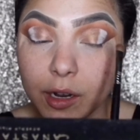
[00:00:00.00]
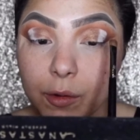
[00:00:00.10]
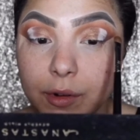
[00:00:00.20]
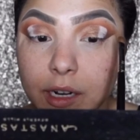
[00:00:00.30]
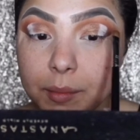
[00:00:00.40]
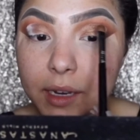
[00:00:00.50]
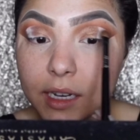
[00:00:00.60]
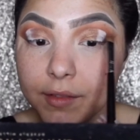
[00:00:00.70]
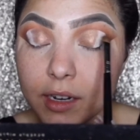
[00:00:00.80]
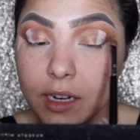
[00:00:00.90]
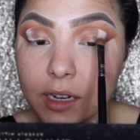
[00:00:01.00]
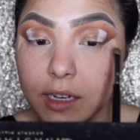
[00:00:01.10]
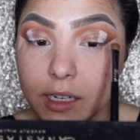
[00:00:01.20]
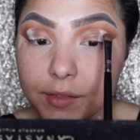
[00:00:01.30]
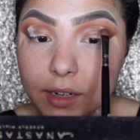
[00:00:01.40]
we're gonna be leaving a, uh,
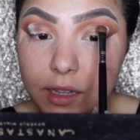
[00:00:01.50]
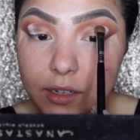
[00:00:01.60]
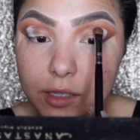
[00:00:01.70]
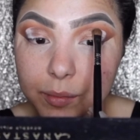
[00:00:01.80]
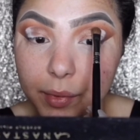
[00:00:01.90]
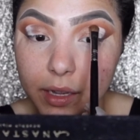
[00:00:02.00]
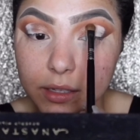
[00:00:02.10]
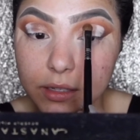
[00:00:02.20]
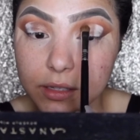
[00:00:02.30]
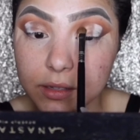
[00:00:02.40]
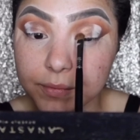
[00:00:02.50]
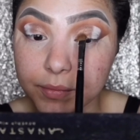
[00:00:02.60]
leaving a little space